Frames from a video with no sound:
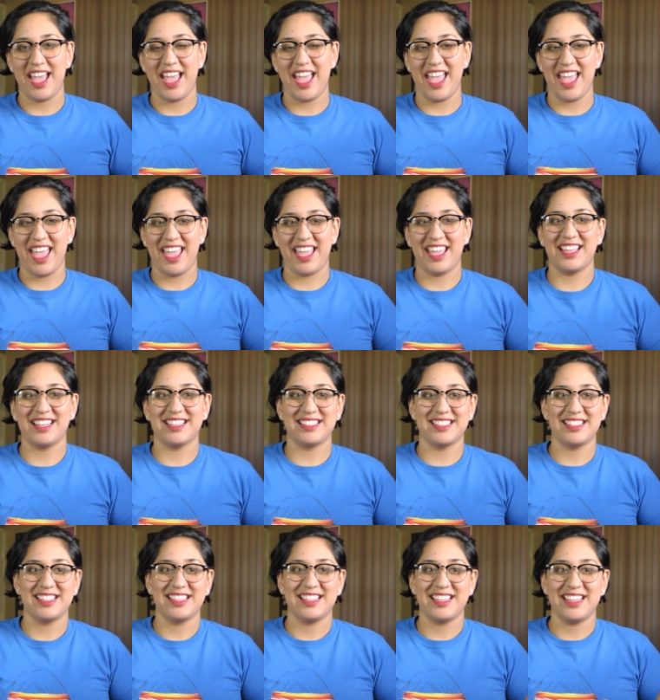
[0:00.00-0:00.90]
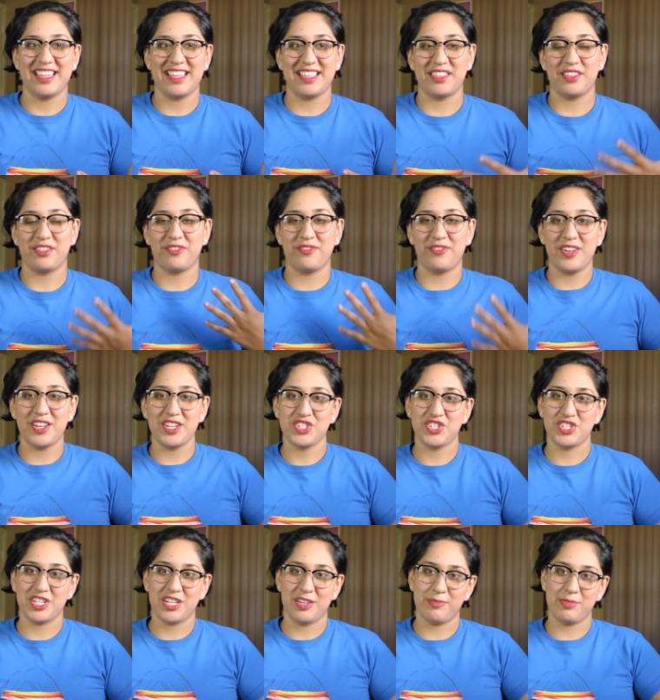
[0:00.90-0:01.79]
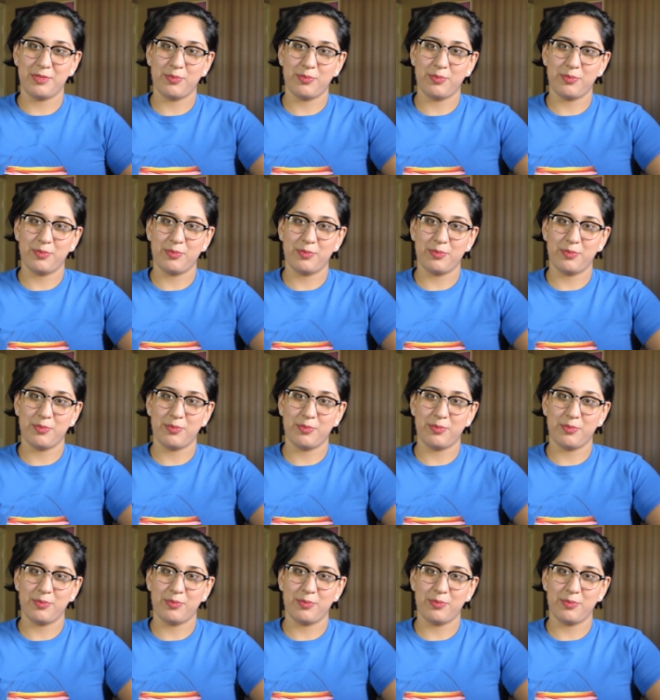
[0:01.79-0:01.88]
and in their friendship